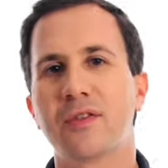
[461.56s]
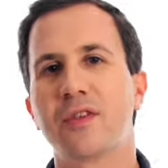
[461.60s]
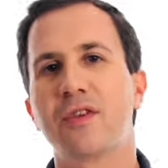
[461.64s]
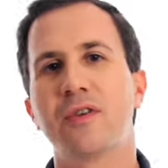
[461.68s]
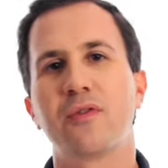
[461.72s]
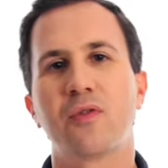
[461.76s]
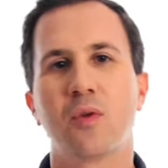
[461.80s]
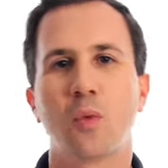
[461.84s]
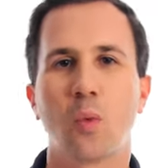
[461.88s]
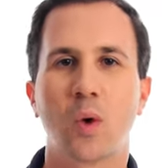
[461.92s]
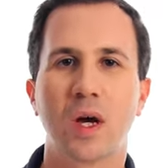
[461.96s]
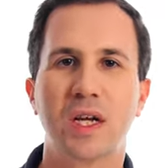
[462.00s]
the
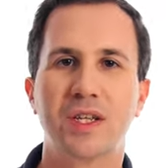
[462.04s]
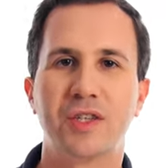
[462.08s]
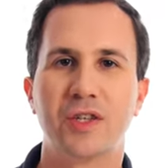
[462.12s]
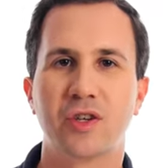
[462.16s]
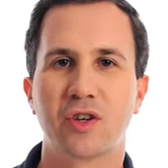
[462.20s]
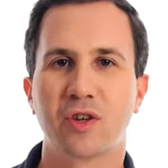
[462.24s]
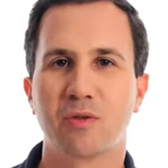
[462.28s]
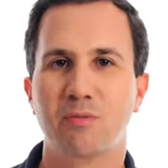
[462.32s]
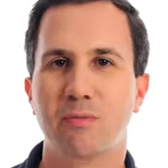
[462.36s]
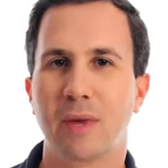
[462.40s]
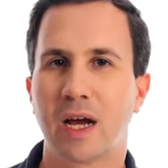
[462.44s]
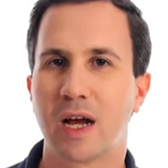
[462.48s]
different ways you
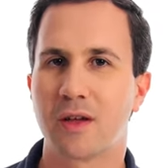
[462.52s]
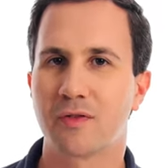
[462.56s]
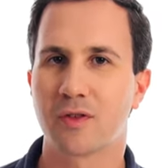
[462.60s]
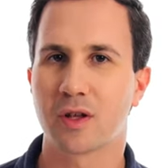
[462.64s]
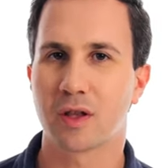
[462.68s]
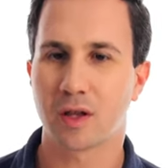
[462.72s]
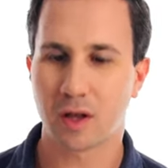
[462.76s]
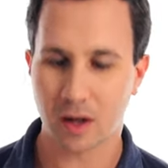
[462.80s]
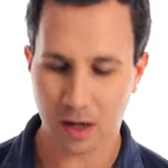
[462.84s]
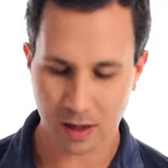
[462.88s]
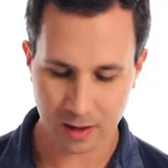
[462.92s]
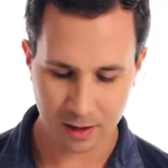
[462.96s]
can mount the
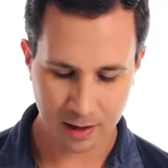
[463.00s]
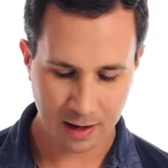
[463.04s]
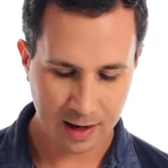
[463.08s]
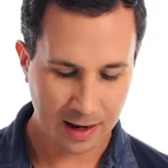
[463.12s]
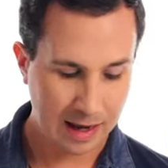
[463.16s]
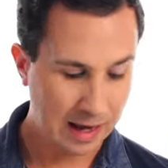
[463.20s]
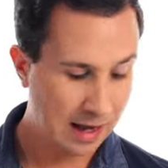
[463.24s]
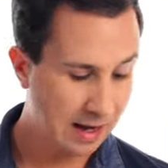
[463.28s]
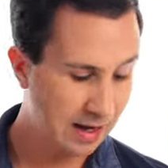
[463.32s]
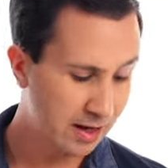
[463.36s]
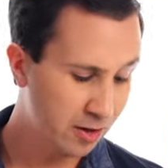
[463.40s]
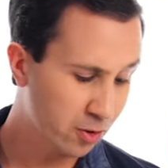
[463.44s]
light.
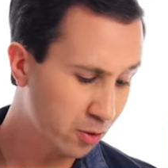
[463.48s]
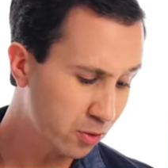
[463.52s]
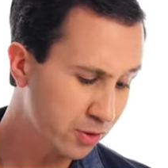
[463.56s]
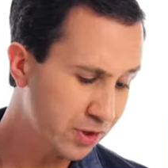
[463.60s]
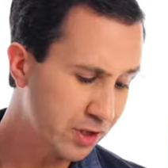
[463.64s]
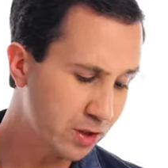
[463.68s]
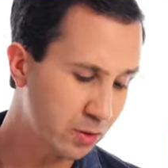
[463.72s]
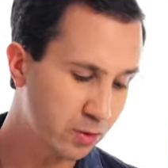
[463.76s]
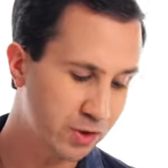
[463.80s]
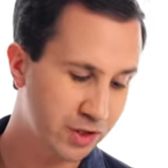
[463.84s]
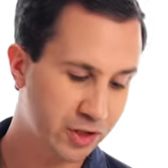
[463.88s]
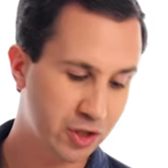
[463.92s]
Uh, it
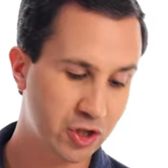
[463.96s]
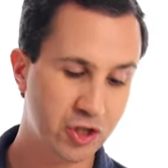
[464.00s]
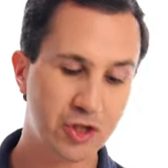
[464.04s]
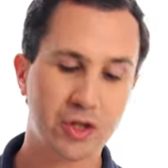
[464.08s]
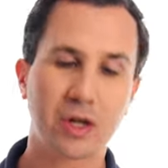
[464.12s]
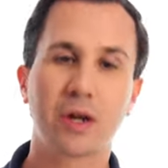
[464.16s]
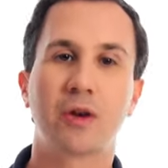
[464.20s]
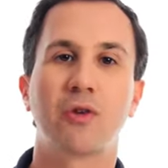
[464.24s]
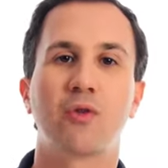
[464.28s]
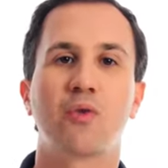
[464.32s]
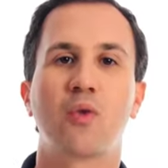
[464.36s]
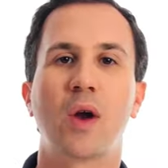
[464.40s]
also is
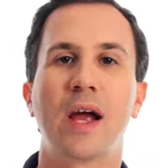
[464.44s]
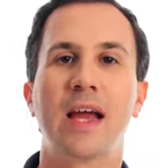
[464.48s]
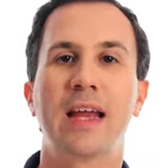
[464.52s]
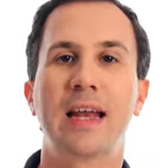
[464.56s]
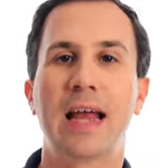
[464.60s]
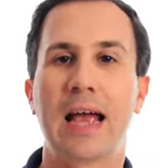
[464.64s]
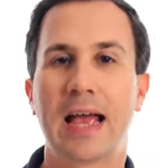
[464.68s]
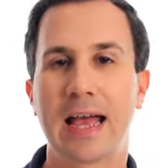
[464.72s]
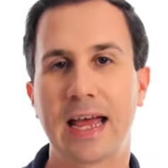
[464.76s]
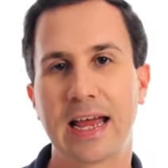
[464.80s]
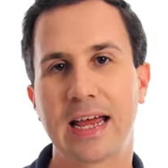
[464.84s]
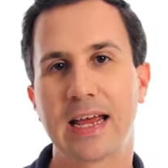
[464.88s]
just a great
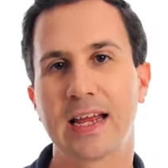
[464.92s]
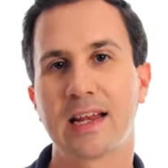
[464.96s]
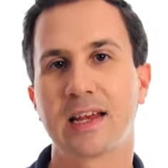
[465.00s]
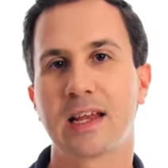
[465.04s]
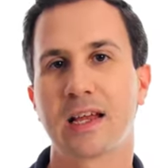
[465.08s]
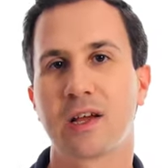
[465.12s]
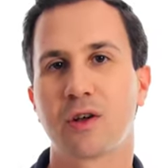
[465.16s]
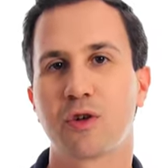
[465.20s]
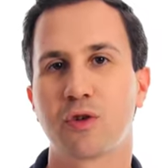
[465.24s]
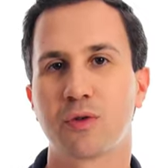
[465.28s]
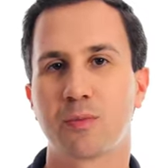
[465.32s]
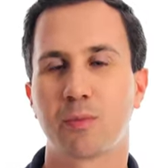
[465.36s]

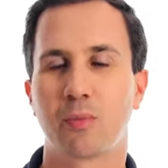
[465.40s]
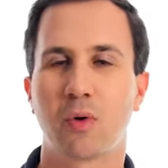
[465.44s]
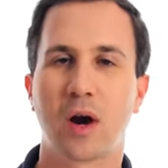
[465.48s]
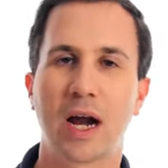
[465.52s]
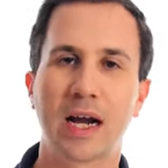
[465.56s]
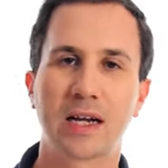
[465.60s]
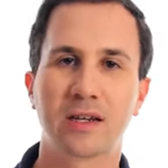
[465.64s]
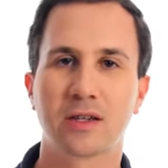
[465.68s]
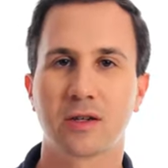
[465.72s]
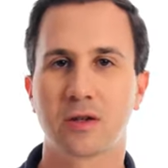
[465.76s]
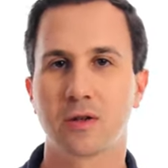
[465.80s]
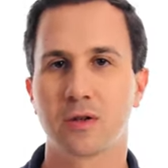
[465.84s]
handheld
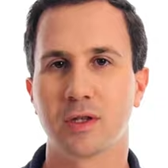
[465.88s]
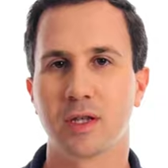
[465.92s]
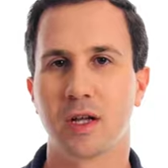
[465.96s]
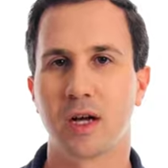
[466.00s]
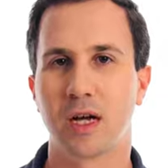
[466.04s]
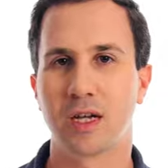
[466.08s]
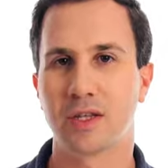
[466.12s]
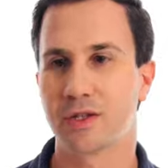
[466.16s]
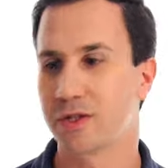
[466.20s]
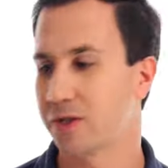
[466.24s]
practical light.